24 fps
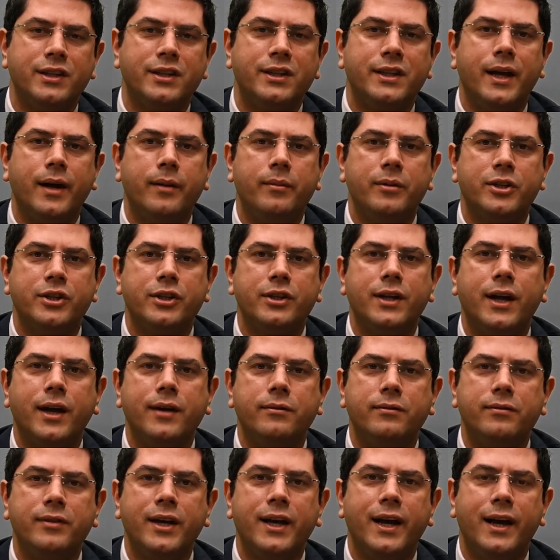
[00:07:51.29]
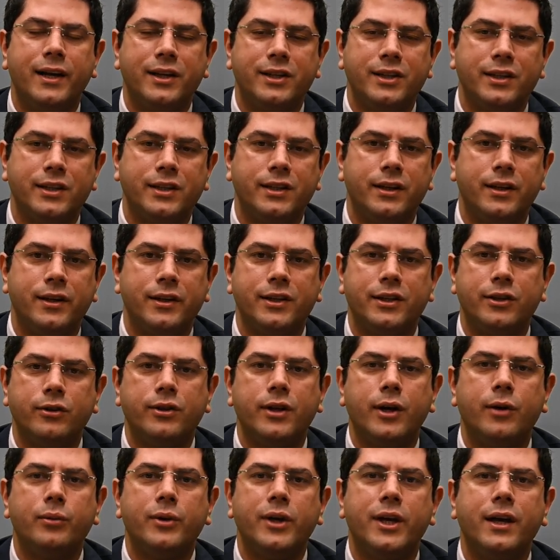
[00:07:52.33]
establish an IV access line so
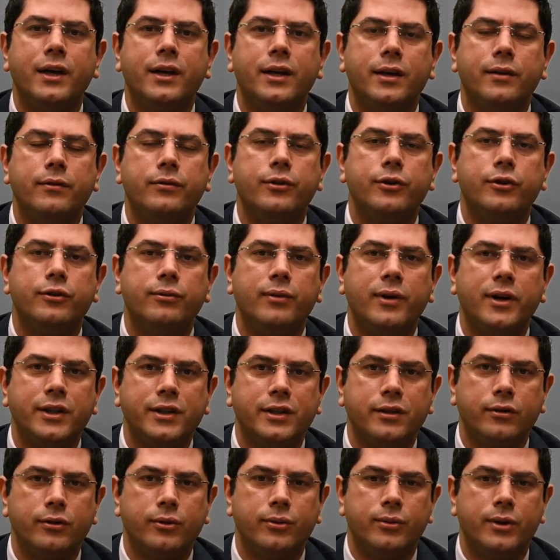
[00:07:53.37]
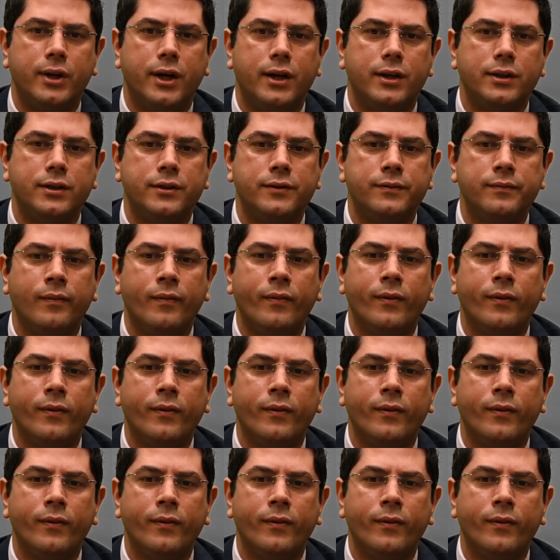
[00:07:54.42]
that we can give you drugs through that.